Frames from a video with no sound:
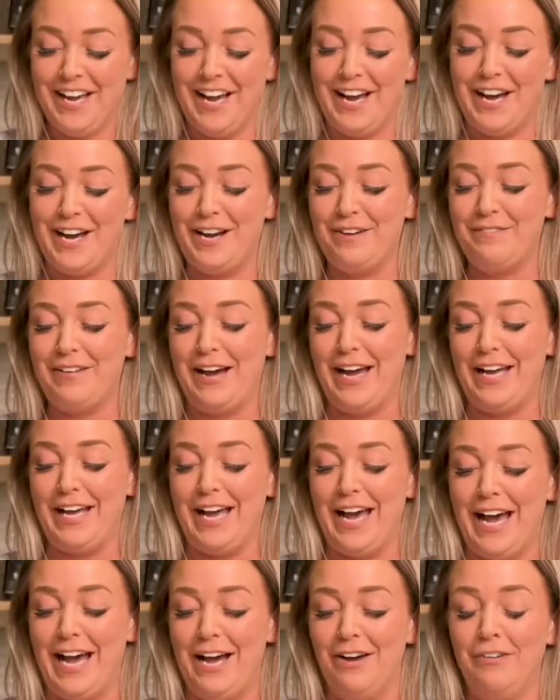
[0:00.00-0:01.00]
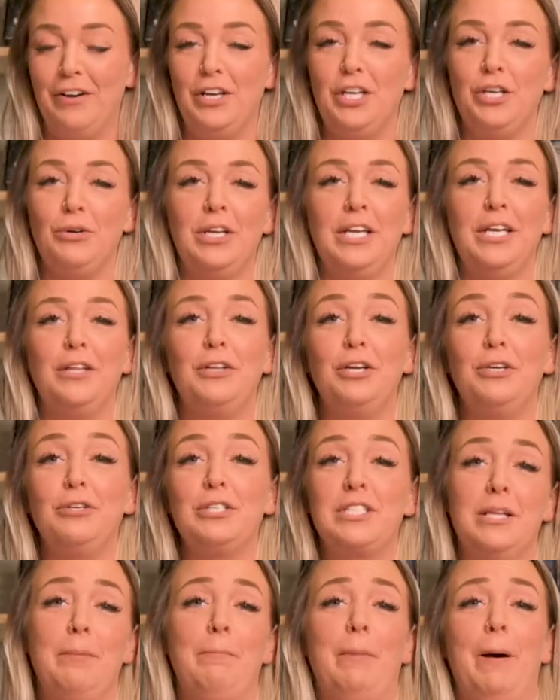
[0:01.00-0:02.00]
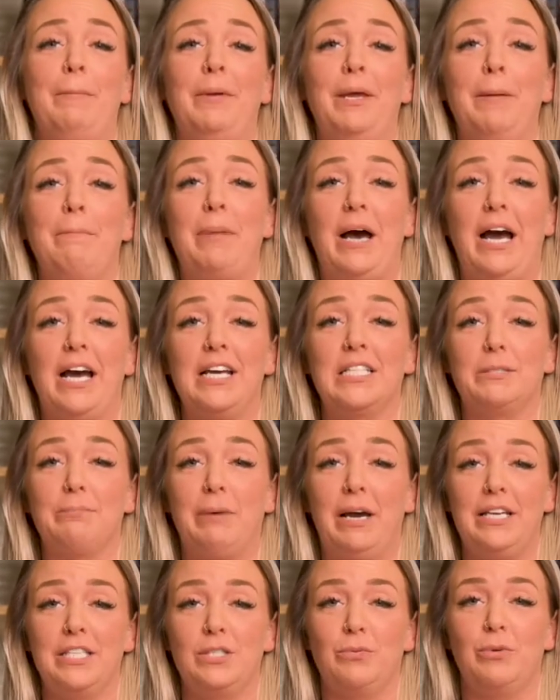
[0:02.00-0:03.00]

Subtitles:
You can either use the pumpkin pie spice,